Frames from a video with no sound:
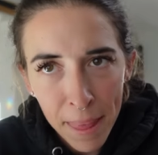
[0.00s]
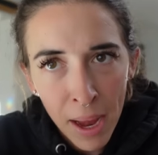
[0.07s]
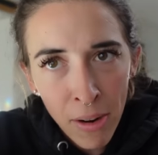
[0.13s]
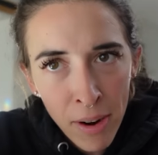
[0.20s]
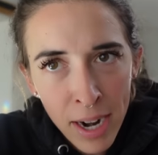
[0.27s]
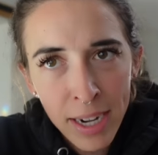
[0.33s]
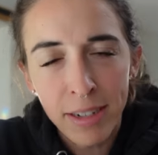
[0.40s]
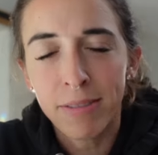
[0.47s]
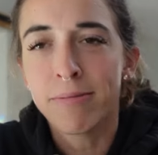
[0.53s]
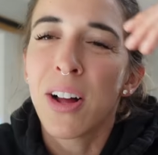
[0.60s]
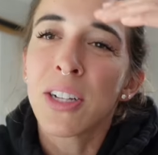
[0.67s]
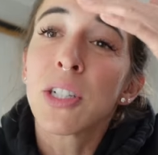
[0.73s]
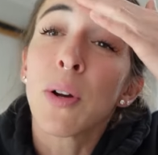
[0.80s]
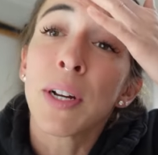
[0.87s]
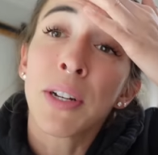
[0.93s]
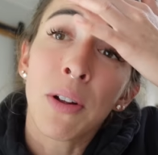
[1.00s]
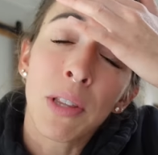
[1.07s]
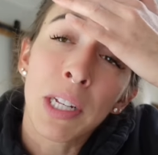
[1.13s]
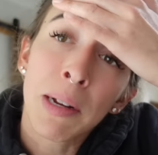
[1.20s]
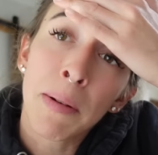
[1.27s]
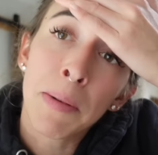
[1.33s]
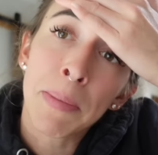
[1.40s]
All right. Also, I don't
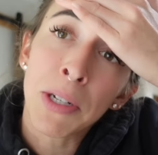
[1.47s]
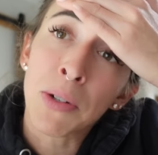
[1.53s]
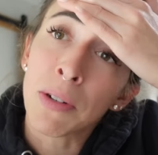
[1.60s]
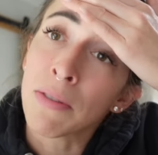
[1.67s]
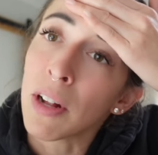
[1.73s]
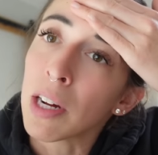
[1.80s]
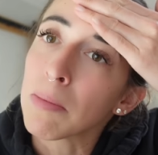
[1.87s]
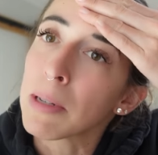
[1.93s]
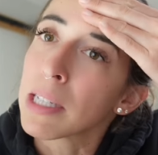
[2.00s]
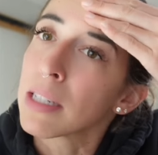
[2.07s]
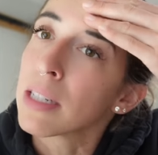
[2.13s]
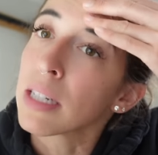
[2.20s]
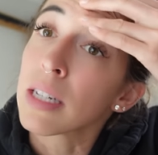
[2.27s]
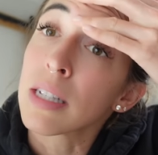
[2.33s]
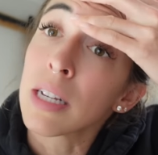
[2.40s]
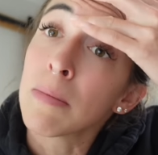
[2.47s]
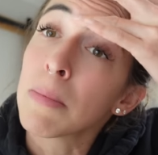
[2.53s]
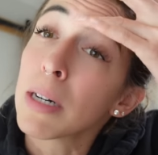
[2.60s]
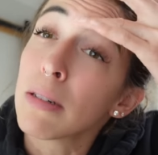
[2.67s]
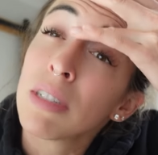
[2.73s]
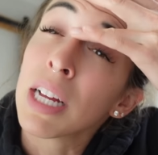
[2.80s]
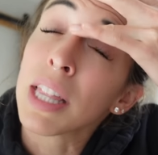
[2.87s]
think I'm gonna be doing Vlogmas until December.
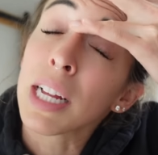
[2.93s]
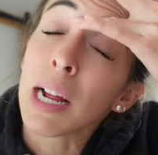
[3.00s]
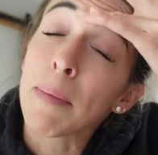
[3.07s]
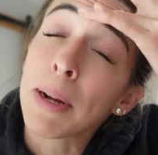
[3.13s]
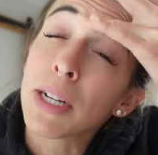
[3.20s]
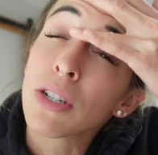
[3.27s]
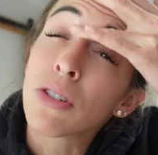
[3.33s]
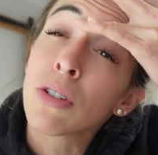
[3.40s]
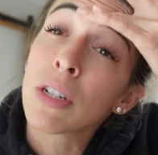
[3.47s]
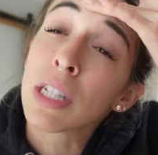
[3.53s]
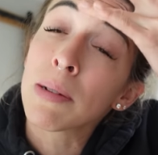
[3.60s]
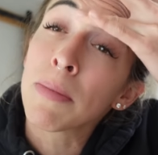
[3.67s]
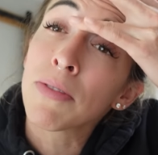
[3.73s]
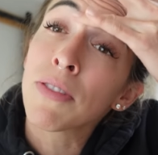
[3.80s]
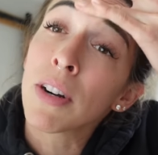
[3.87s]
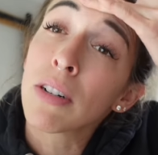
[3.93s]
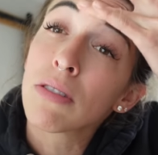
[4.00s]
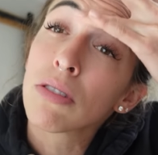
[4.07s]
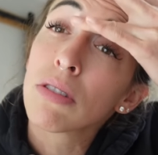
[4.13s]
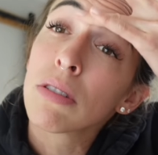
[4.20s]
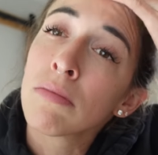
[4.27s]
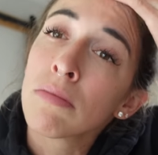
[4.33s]
I think I might just do December
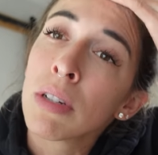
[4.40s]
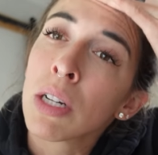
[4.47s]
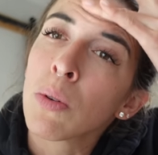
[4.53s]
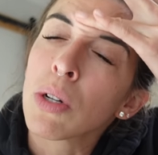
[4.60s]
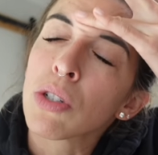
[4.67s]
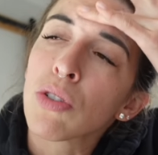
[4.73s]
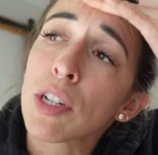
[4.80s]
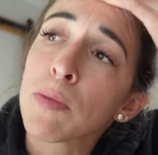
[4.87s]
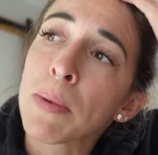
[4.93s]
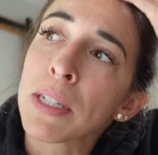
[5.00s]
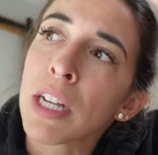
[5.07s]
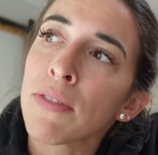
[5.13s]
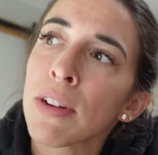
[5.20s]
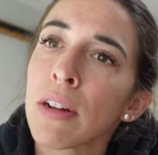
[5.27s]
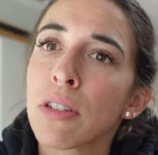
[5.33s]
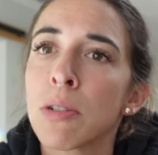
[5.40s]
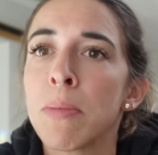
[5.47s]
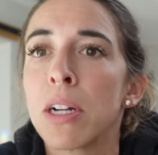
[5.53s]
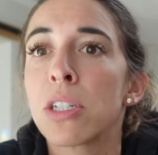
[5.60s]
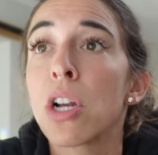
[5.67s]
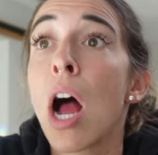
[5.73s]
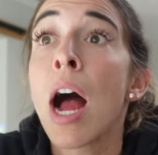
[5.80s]
1st. I don't wanna stress myself out too much.